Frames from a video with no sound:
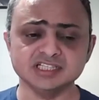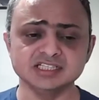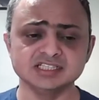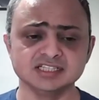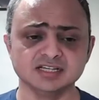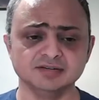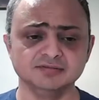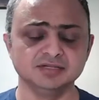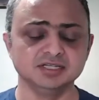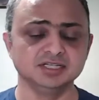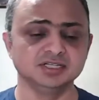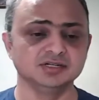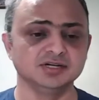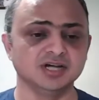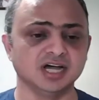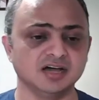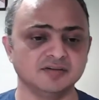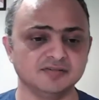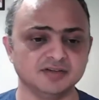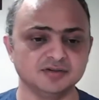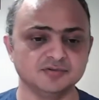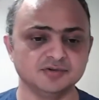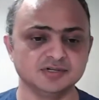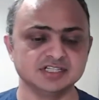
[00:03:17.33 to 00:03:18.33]
so you know,
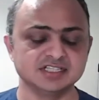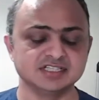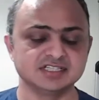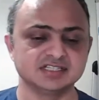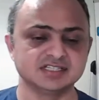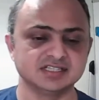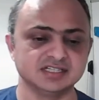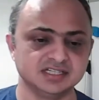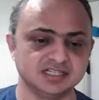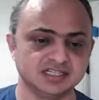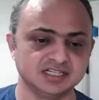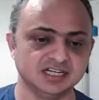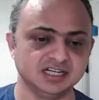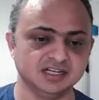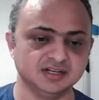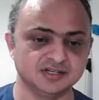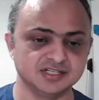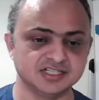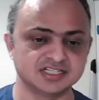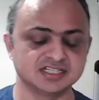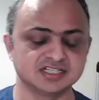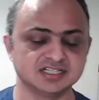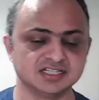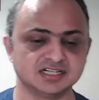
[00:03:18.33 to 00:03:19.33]
Aave was uh,
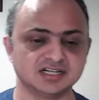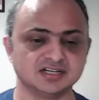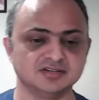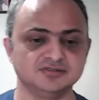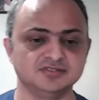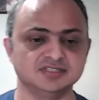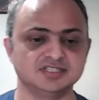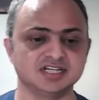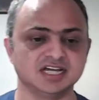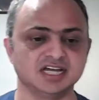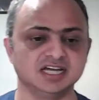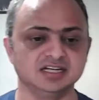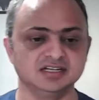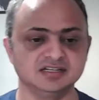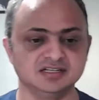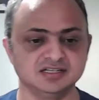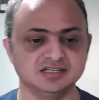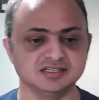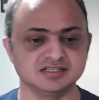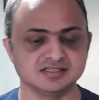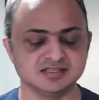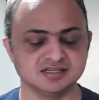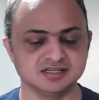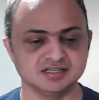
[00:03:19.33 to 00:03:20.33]
relaunched around Jan
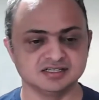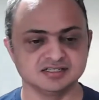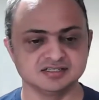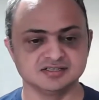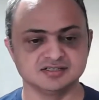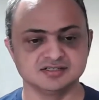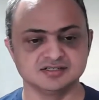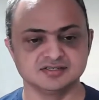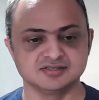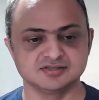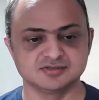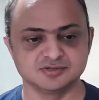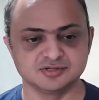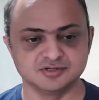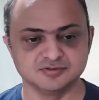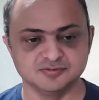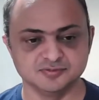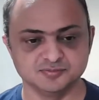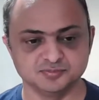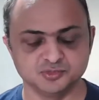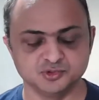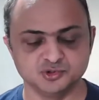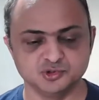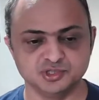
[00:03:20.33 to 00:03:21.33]
as as a sort of
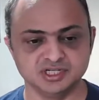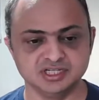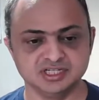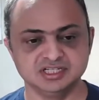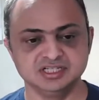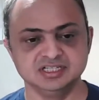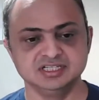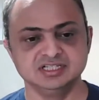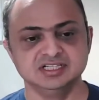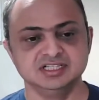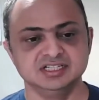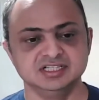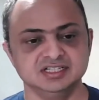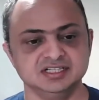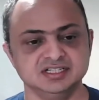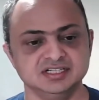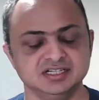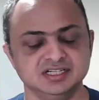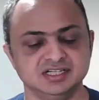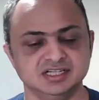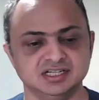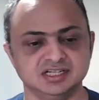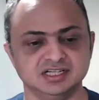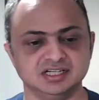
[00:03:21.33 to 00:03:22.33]
a pooled
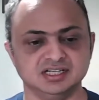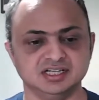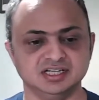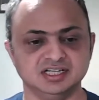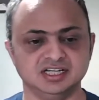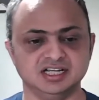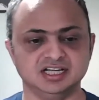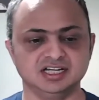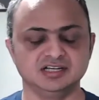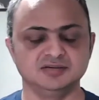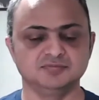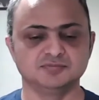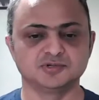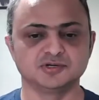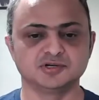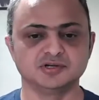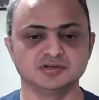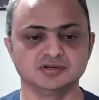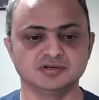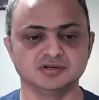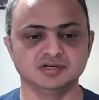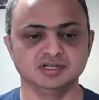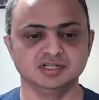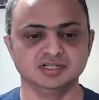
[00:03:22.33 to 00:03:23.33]
uh, lending
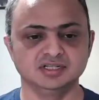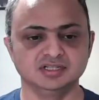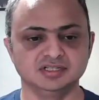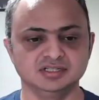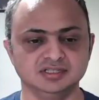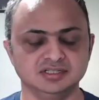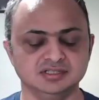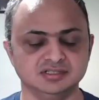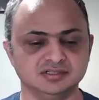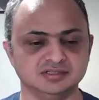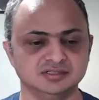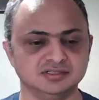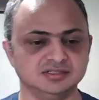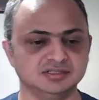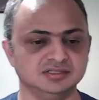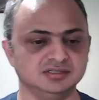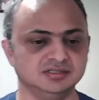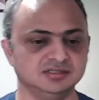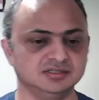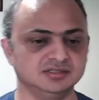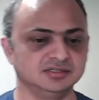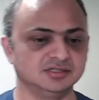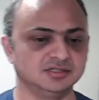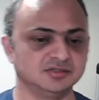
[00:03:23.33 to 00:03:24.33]
protocol,
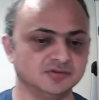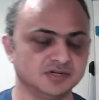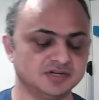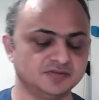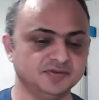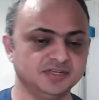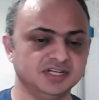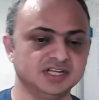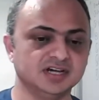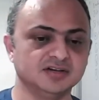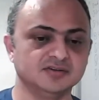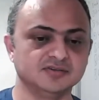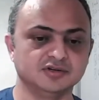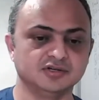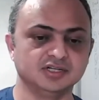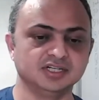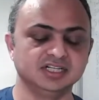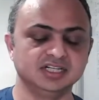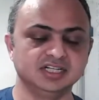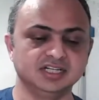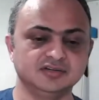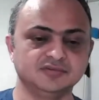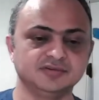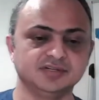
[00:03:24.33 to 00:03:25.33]
uh, or what we now
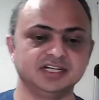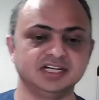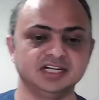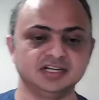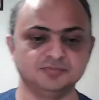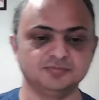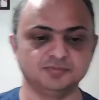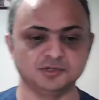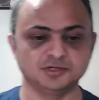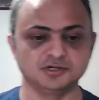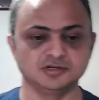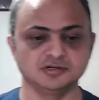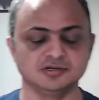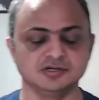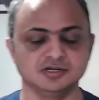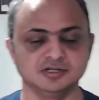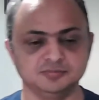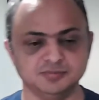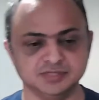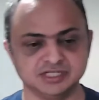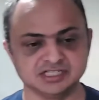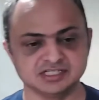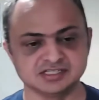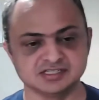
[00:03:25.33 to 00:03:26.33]
call a liquidity
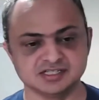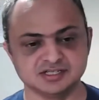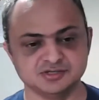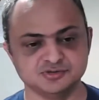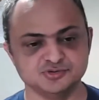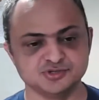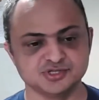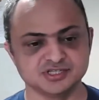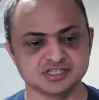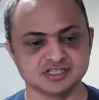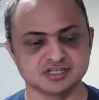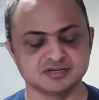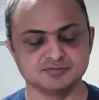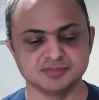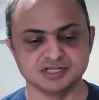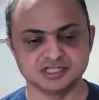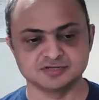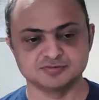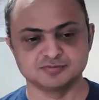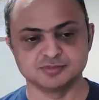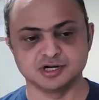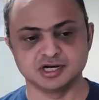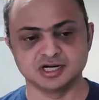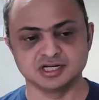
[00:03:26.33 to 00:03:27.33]
protocol, because the users are
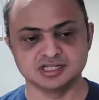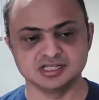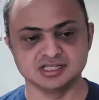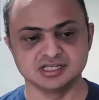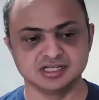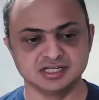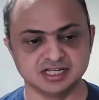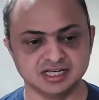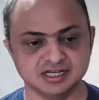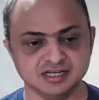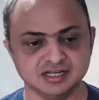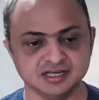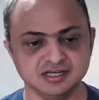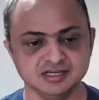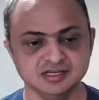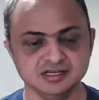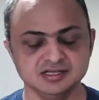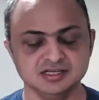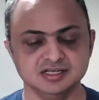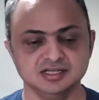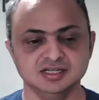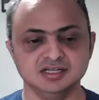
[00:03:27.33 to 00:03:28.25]
much broader than lending.